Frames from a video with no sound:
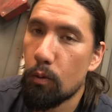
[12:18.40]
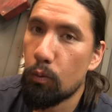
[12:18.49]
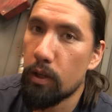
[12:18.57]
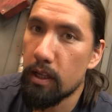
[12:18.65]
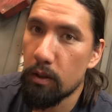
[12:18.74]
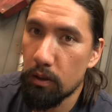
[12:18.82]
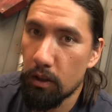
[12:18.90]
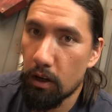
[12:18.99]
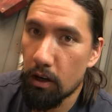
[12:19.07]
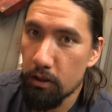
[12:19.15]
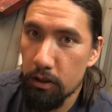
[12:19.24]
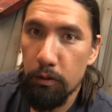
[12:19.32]
We
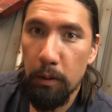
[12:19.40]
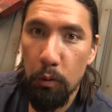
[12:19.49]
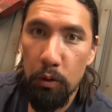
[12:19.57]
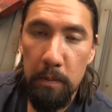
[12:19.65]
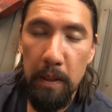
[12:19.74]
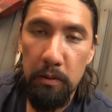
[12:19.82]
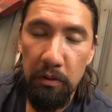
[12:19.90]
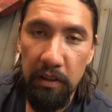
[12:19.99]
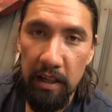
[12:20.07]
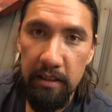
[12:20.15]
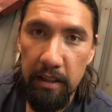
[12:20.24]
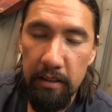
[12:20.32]
are doing more wolf
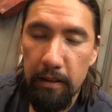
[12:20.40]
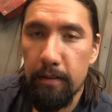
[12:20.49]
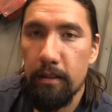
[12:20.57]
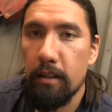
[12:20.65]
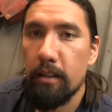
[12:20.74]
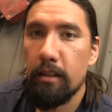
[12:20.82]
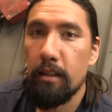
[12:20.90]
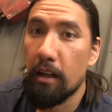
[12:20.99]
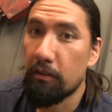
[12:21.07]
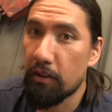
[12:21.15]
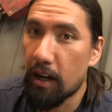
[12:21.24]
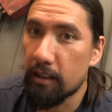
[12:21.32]
content.
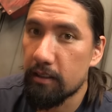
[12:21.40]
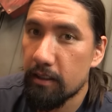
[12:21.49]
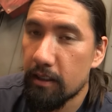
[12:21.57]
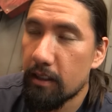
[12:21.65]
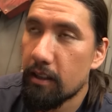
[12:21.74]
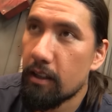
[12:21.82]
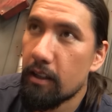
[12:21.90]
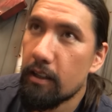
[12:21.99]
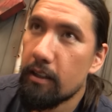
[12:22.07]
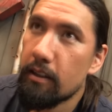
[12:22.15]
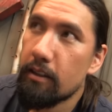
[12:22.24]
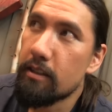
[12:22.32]
In fact,
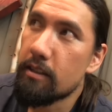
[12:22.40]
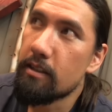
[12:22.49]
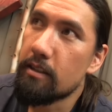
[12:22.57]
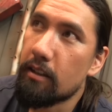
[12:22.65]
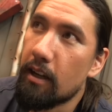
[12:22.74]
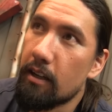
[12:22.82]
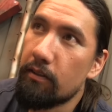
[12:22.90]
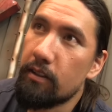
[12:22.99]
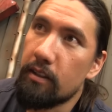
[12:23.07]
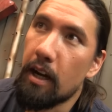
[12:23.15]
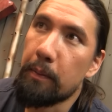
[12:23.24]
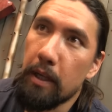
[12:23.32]
this is kind of
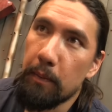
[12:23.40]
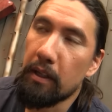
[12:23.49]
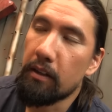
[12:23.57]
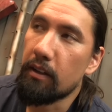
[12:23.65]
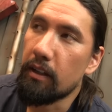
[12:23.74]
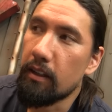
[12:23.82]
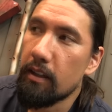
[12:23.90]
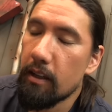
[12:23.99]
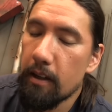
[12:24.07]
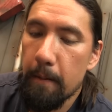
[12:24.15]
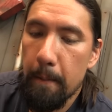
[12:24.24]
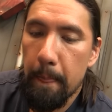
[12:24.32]
an upcoming thing.
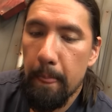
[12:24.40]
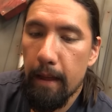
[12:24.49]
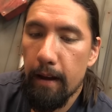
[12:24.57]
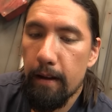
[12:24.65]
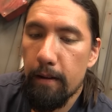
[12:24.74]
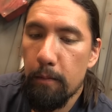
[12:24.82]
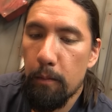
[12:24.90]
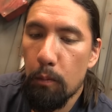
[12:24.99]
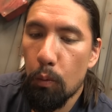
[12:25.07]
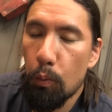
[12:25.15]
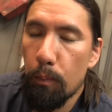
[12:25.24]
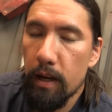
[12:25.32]

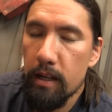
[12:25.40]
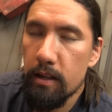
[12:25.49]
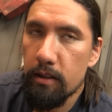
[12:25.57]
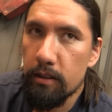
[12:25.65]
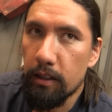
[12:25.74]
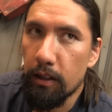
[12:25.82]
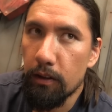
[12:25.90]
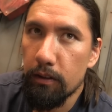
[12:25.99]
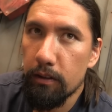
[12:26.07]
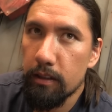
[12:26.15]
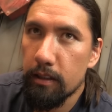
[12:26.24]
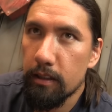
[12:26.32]
Many years
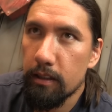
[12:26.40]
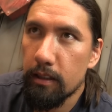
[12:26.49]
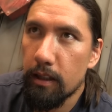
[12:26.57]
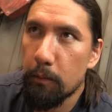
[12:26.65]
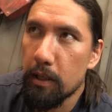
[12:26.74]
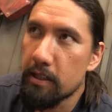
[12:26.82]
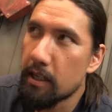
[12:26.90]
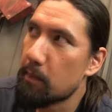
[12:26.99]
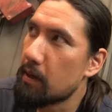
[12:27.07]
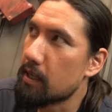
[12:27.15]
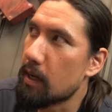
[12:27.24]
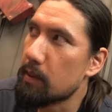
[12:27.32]
ago, and when I say
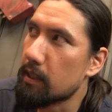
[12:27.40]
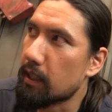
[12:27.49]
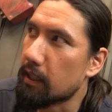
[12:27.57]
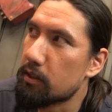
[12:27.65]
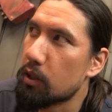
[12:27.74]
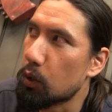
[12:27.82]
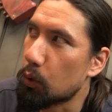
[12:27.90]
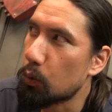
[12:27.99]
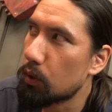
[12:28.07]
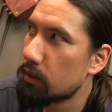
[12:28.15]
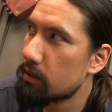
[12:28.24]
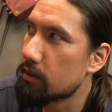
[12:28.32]
many, I mean like
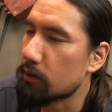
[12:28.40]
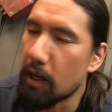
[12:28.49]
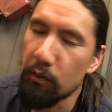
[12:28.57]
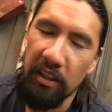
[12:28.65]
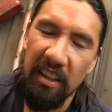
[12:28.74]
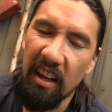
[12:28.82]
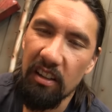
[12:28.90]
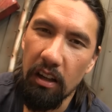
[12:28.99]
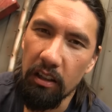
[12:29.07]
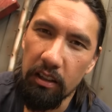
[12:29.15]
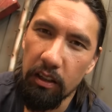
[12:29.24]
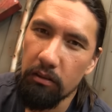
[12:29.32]
two, so not really that
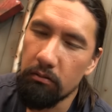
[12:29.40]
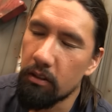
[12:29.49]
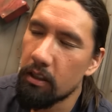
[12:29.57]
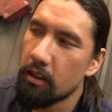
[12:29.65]
long ago.